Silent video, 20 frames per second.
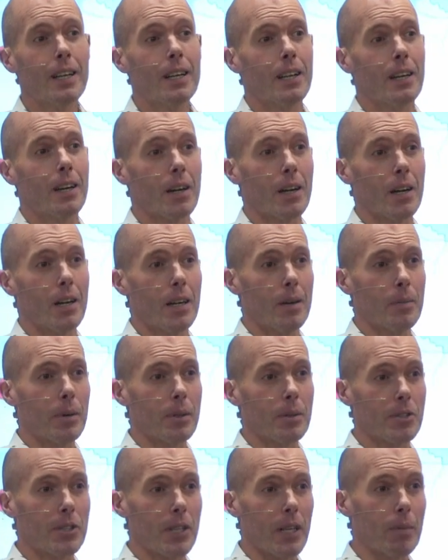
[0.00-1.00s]

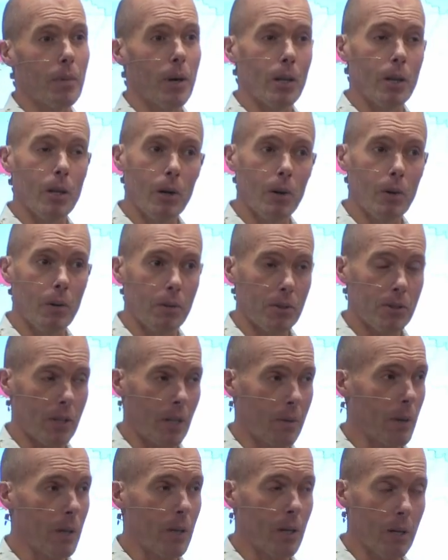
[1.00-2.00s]
but
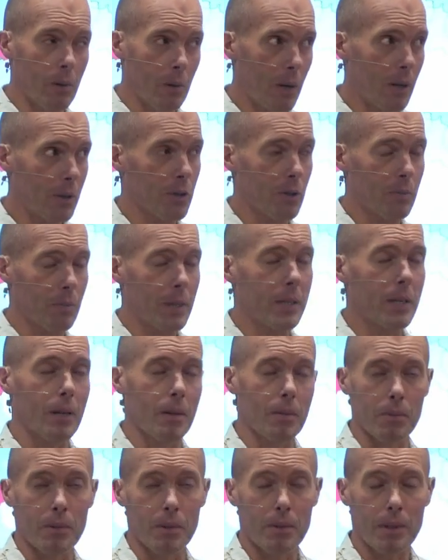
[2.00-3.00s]
Saint-Malo also
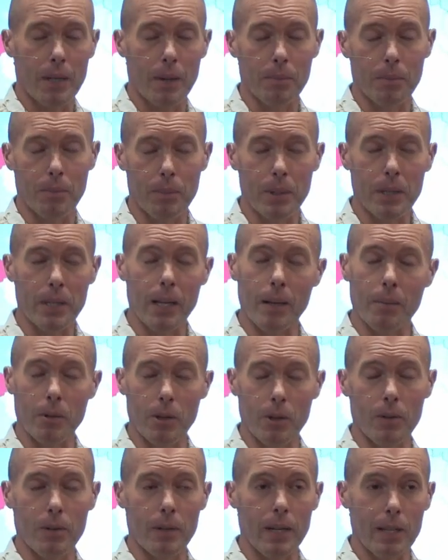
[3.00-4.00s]
became
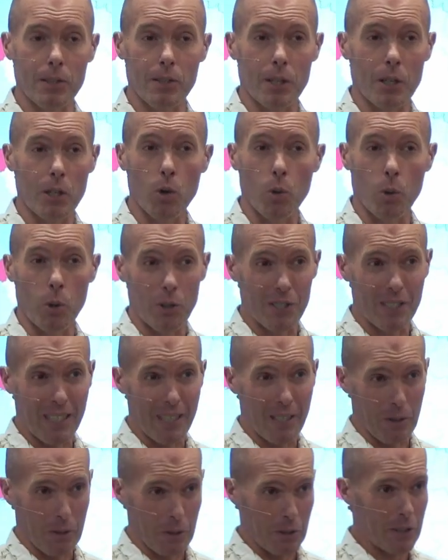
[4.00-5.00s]
known as the
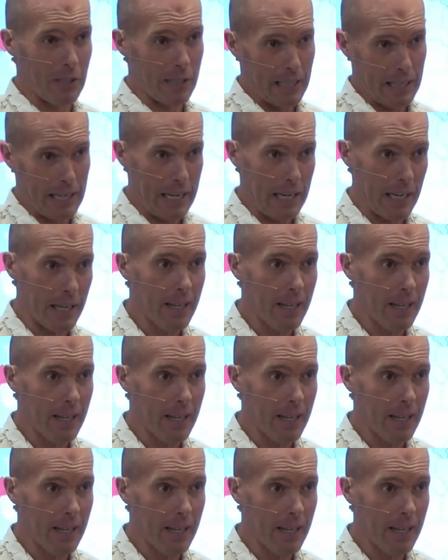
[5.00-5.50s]
Corsair City.